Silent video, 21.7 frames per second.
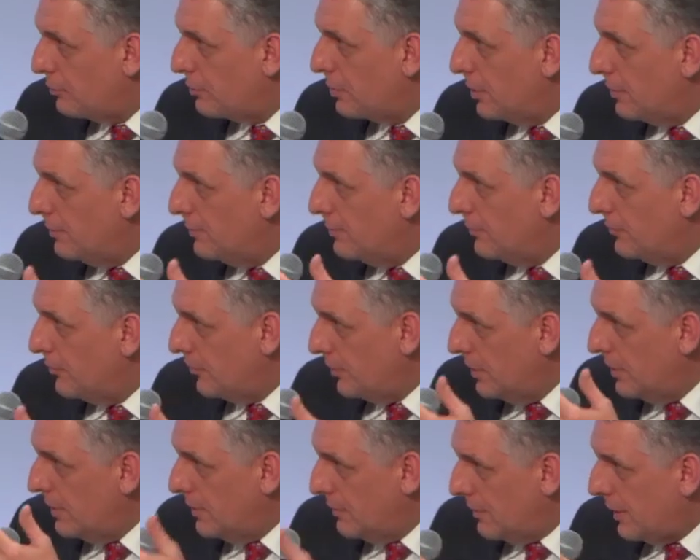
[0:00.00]
problems,
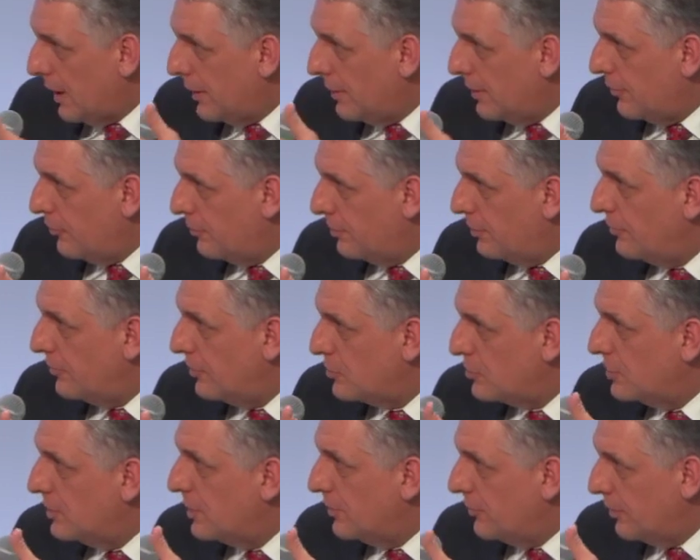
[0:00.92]
Canada's
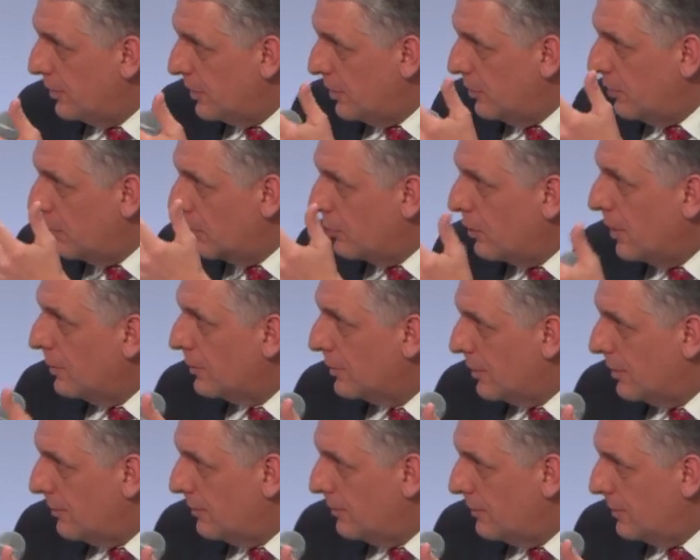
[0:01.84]
position is that you would
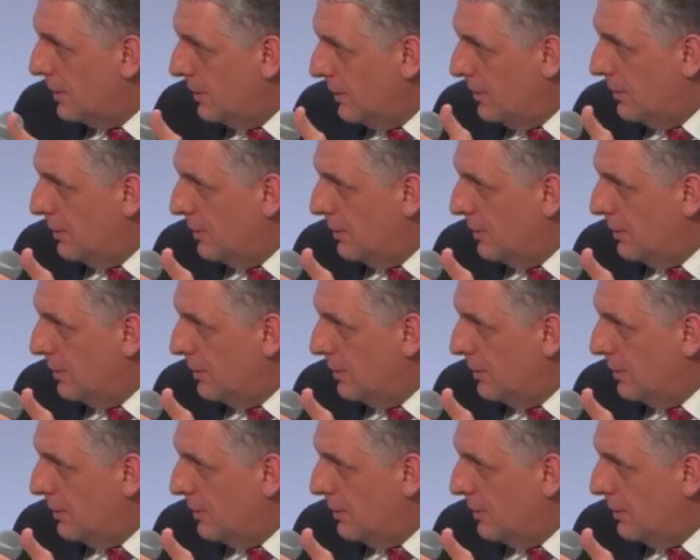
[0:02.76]
welcome